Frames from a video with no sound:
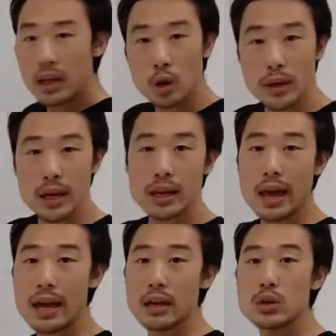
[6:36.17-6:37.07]
it'll be
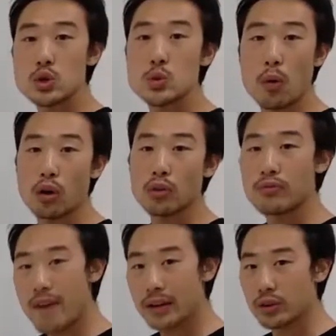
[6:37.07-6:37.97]
a smaller
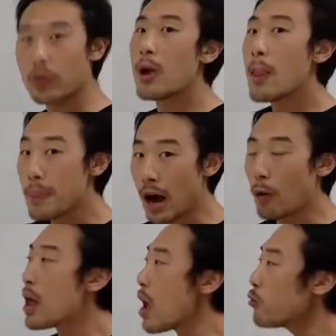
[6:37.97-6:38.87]
vector.
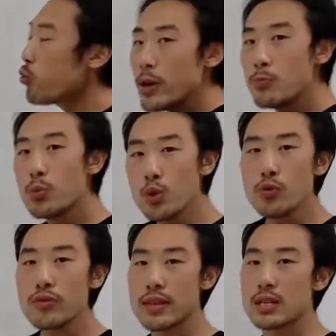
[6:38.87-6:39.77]
Now, if we
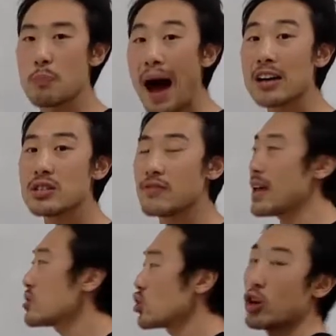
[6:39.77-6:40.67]
move this positive
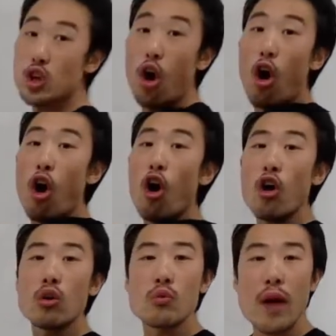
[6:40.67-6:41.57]
test charge
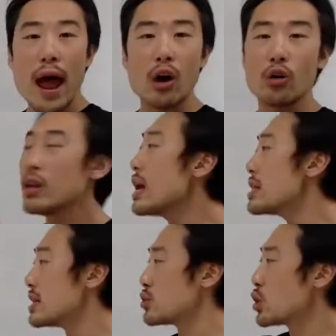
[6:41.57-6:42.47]
all around
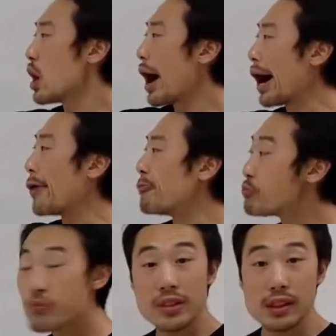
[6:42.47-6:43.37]
this,
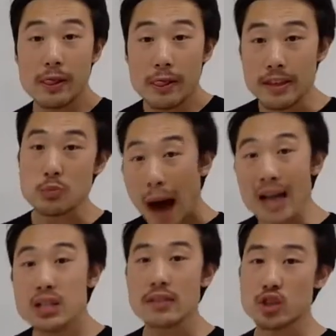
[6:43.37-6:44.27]
this
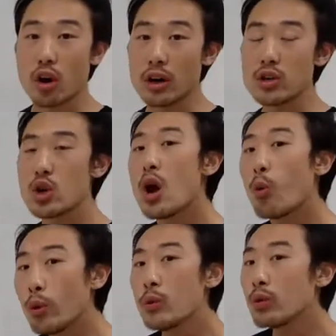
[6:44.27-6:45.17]
positive charge,
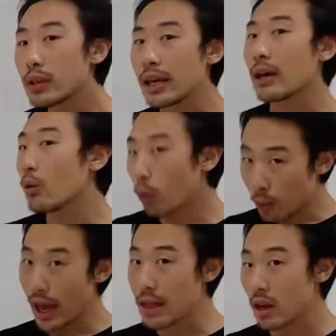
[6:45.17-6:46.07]
we will get
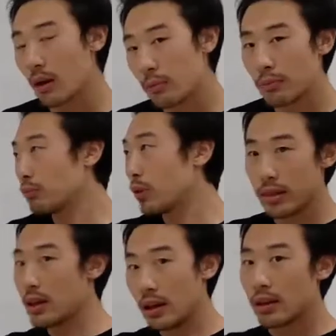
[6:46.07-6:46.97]
what we end up
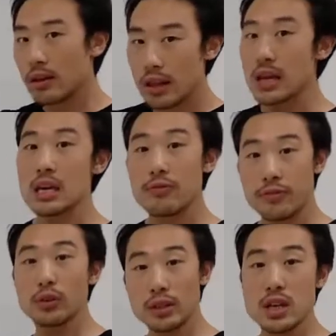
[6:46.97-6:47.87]
with the E
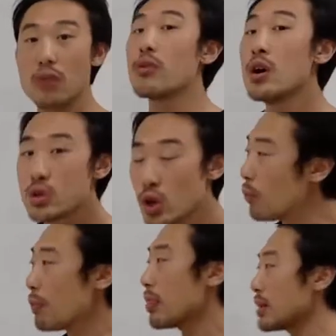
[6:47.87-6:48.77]
field itself.
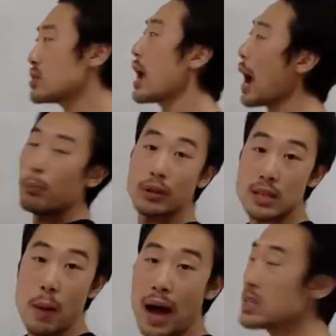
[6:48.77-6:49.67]
So let's say I put
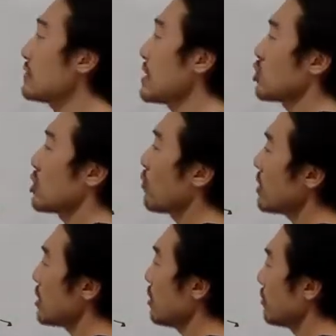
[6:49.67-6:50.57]
this positive test charge
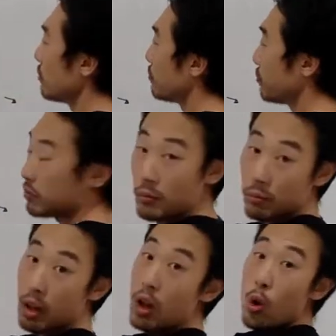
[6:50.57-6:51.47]
right here.
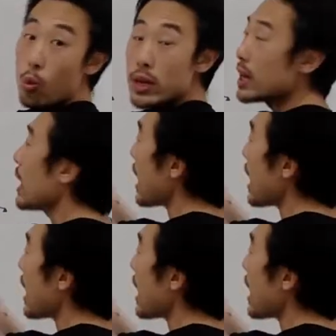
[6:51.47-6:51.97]
We get